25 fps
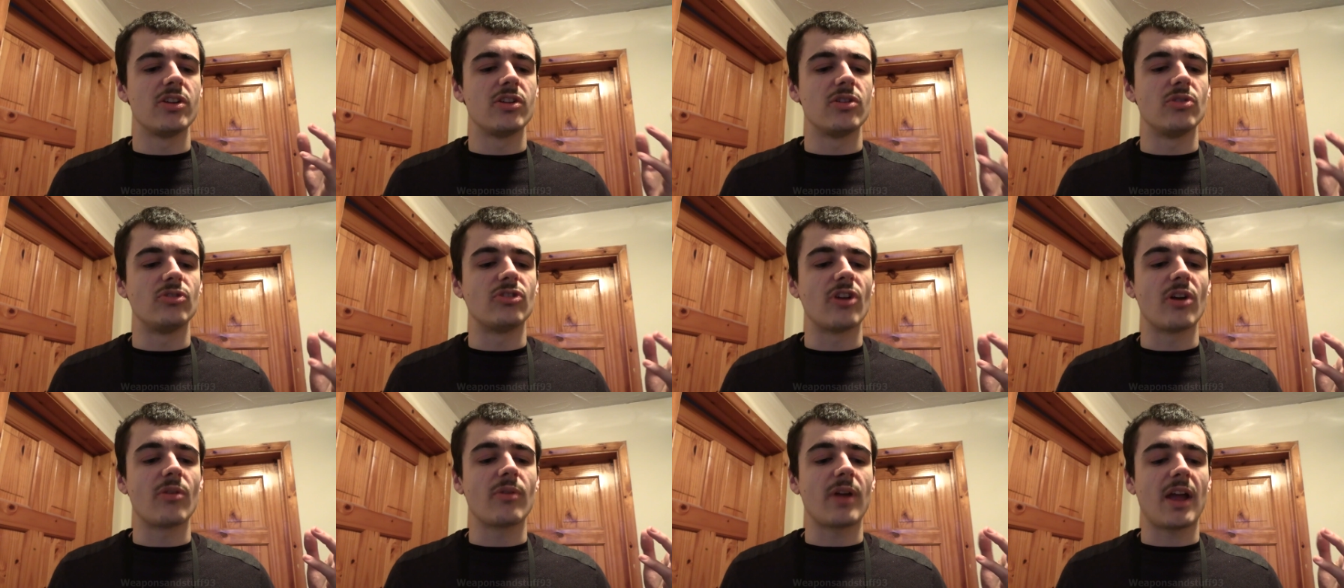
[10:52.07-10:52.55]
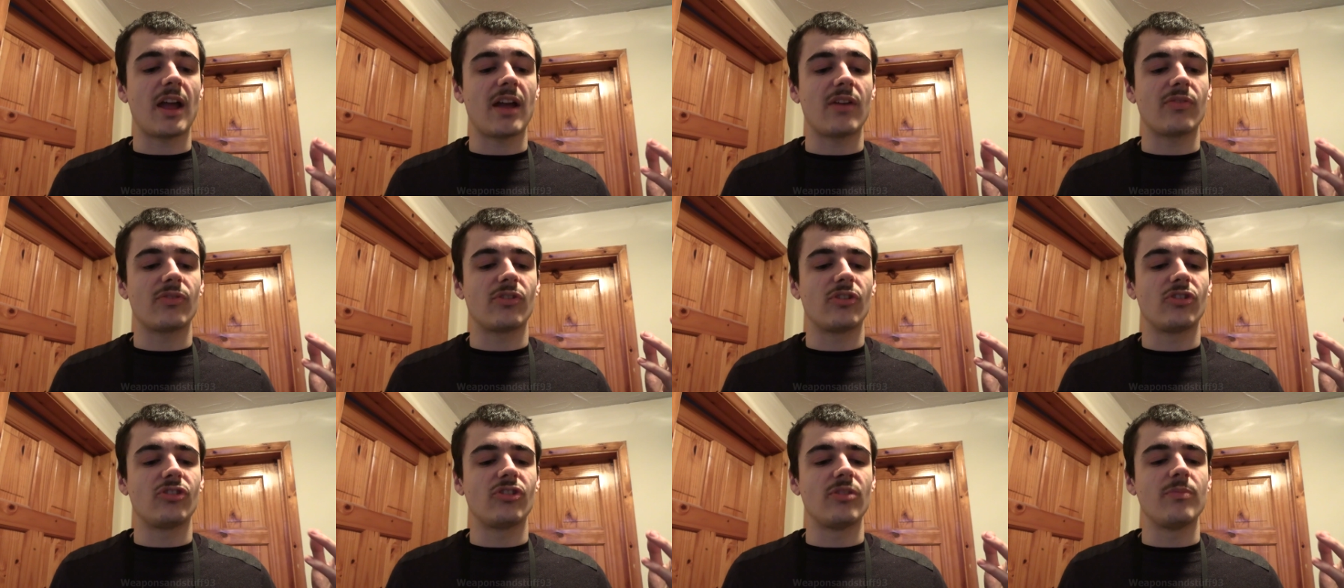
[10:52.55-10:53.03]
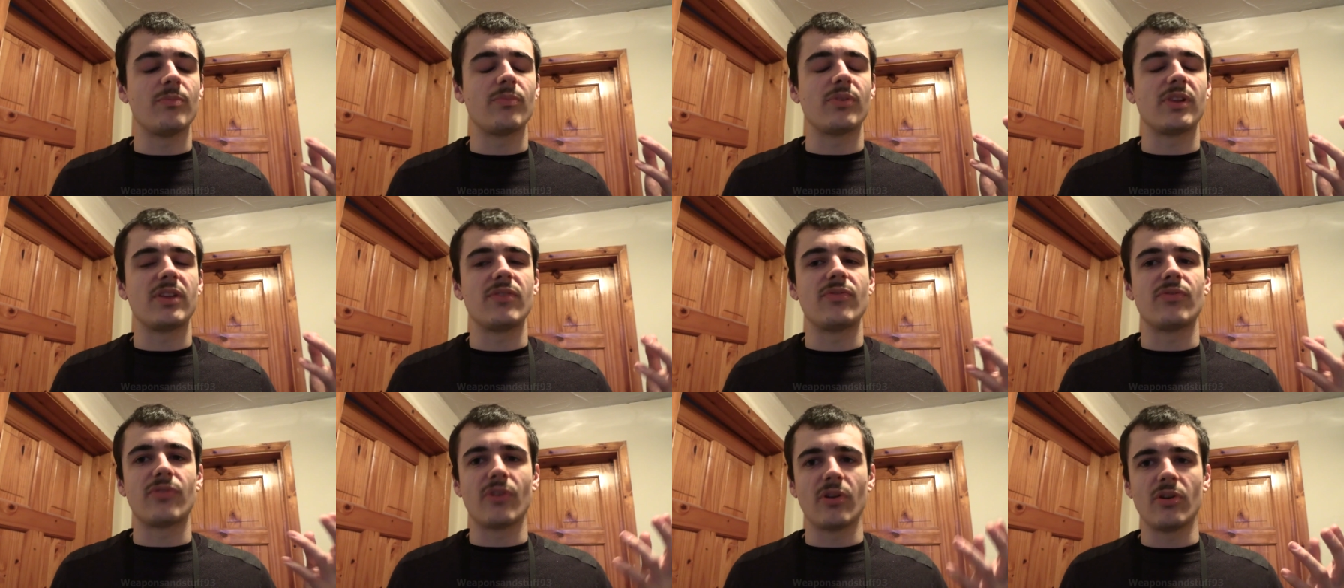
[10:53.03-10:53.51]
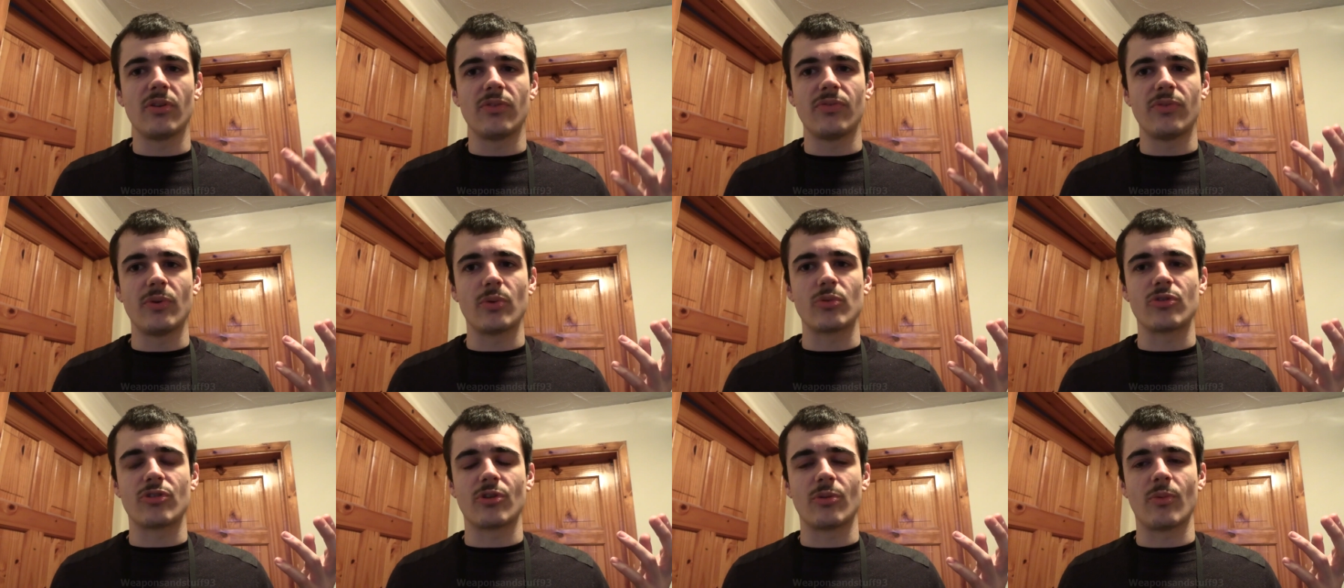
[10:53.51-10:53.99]
You don't have to simply throw the
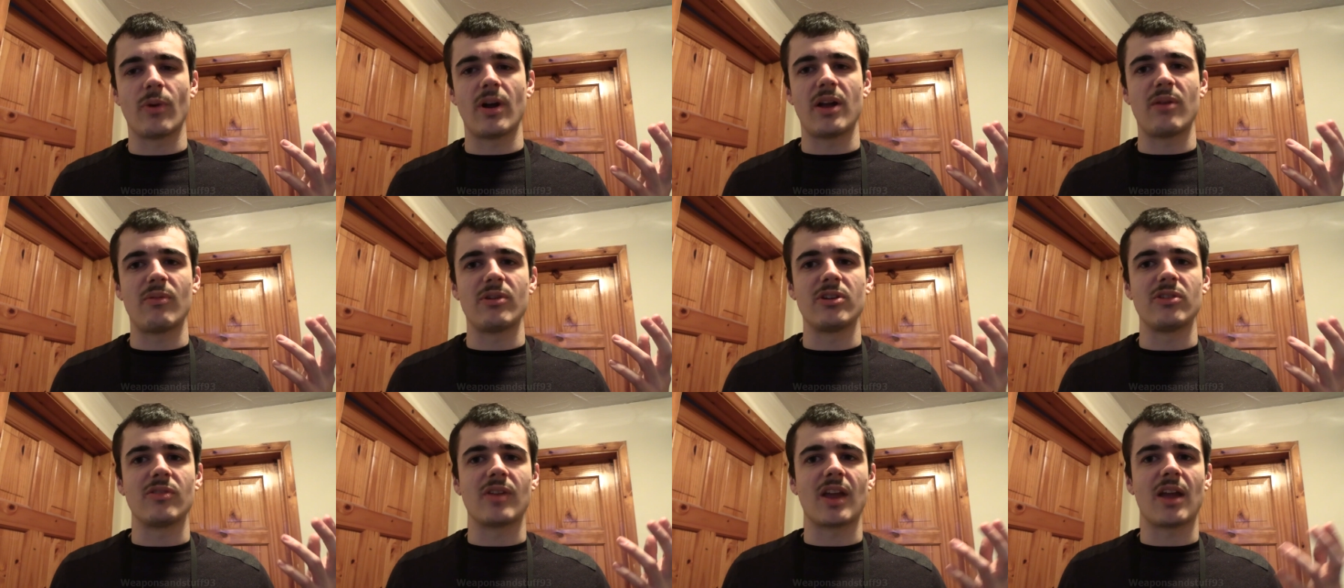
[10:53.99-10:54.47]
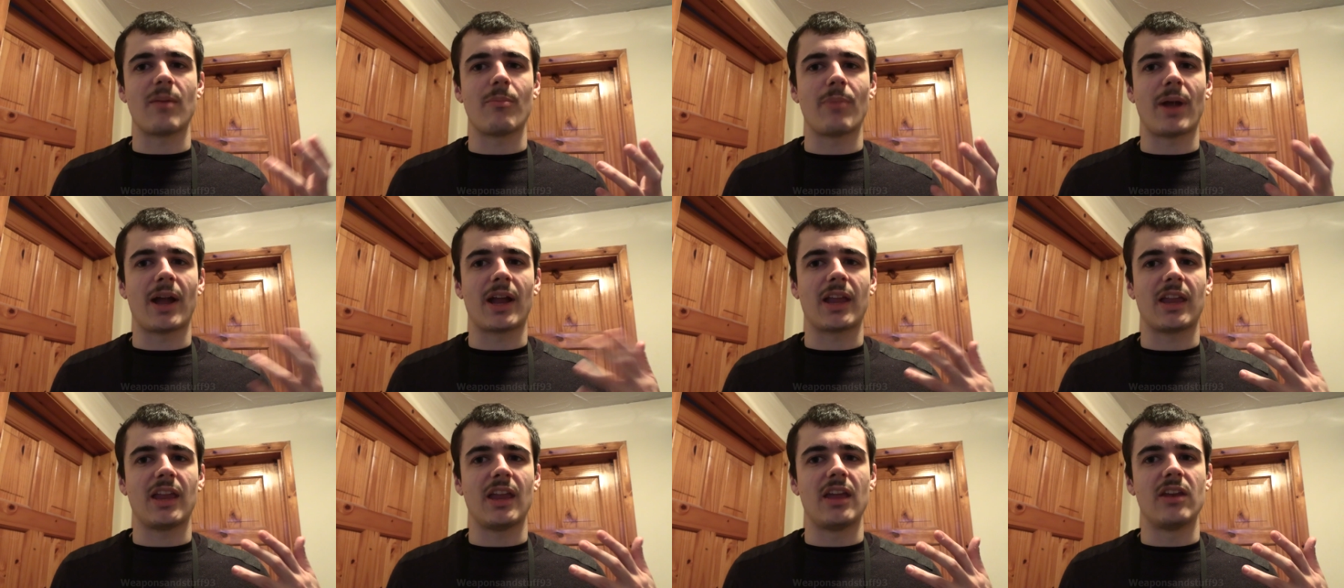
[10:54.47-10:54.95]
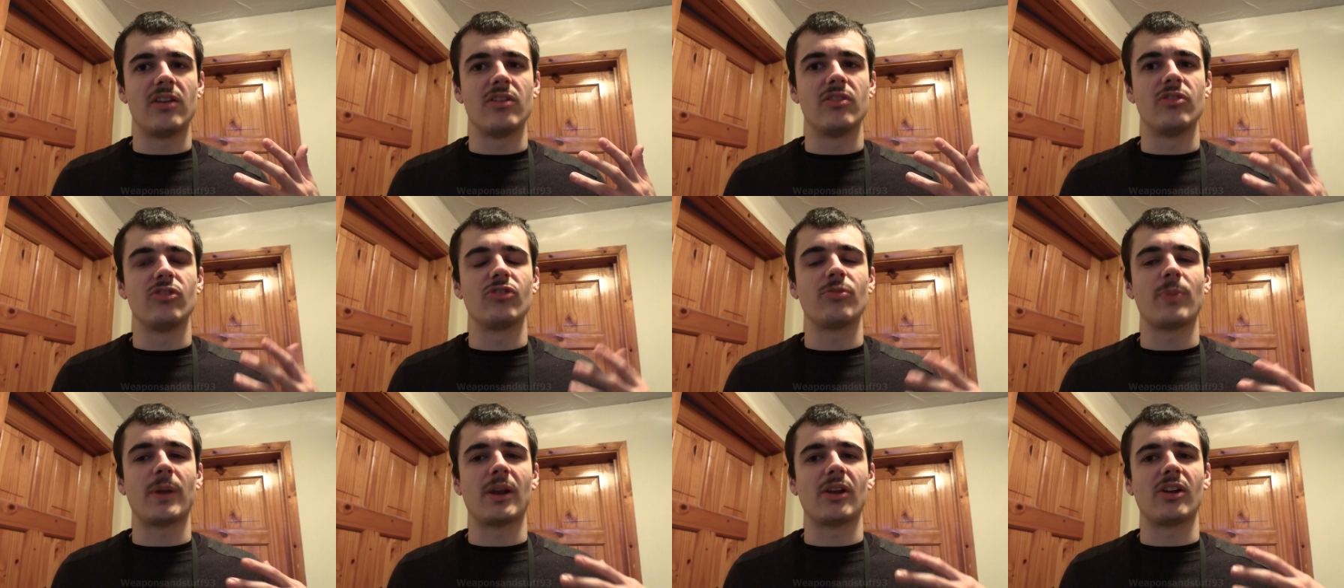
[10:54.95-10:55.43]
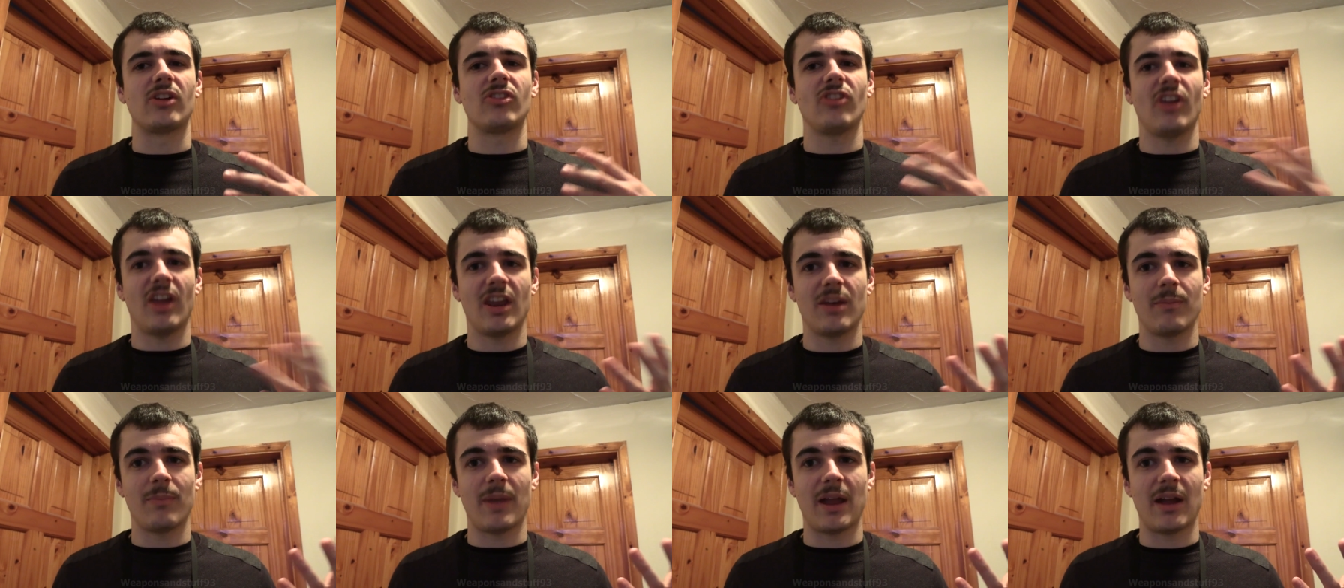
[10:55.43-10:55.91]
filter away when you get back in and spend like
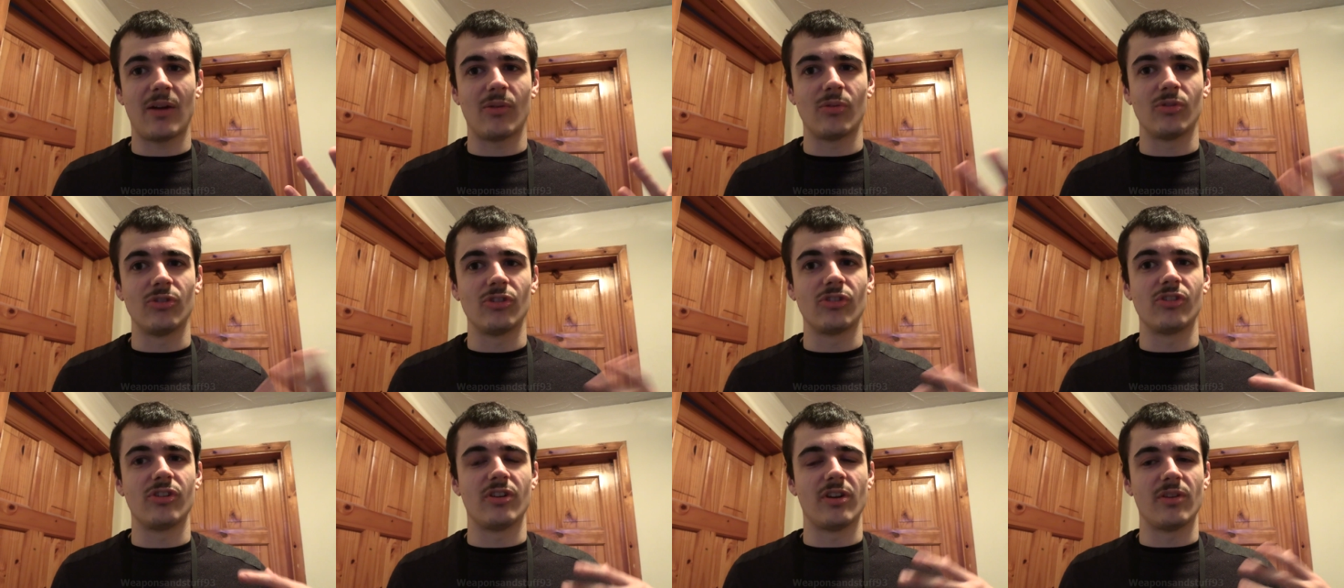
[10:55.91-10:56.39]
£10,